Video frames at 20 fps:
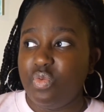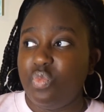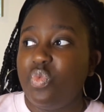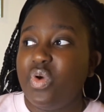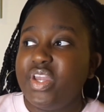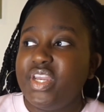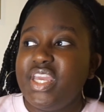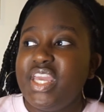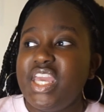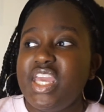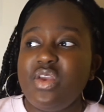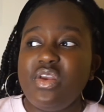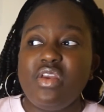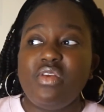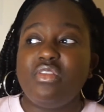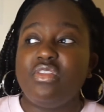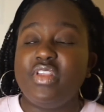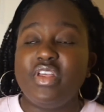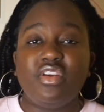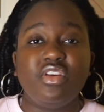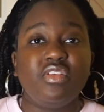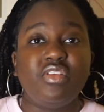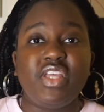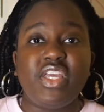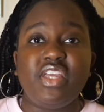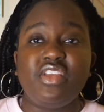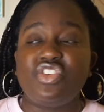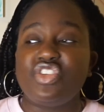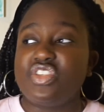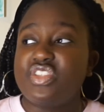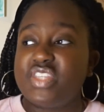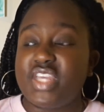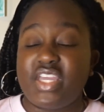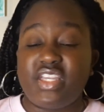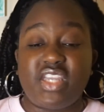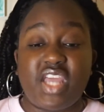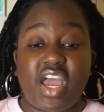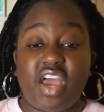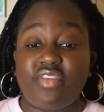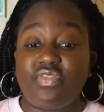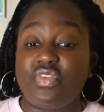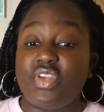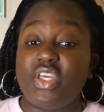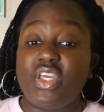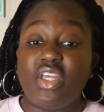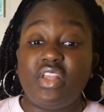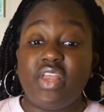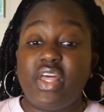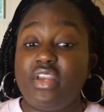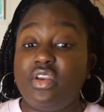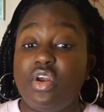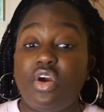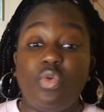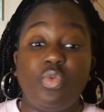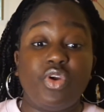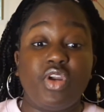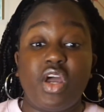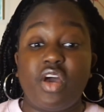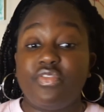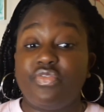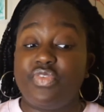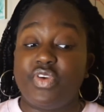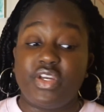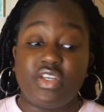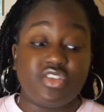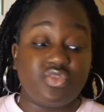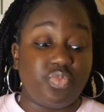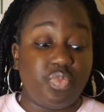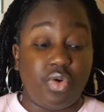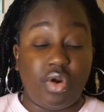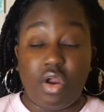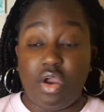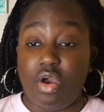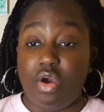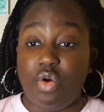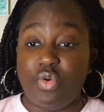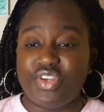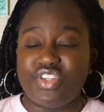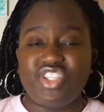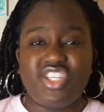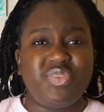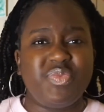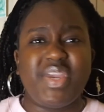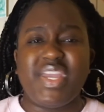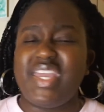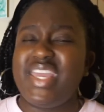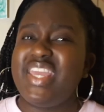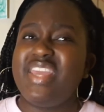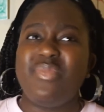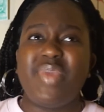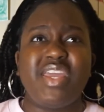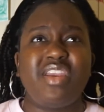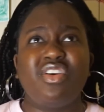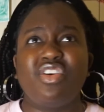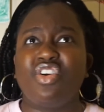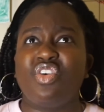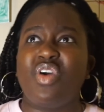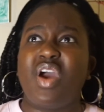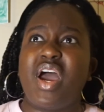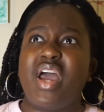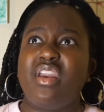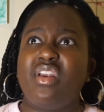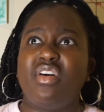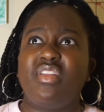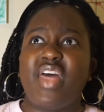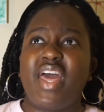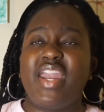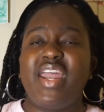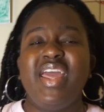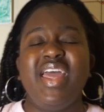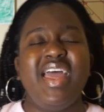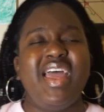when he literally just said, Daphne, like, no, we're not friends, bro. And he made her cry and all that.